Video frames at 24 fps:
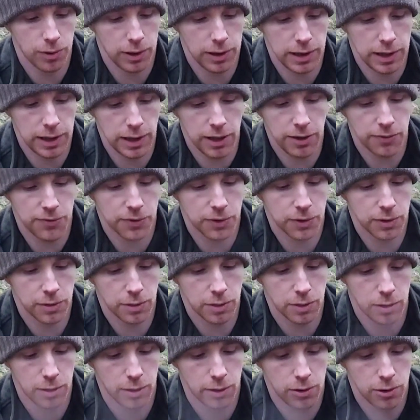even
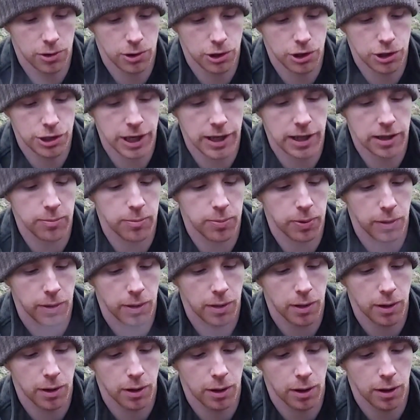shape
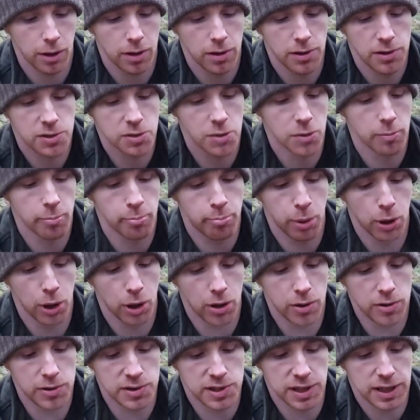so it
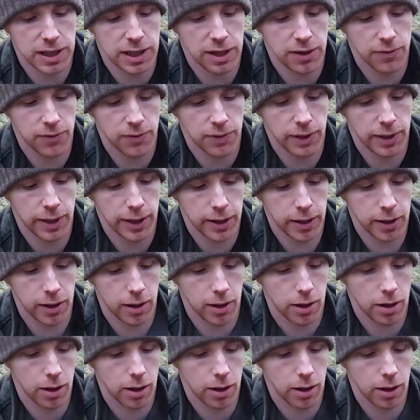burns evenly,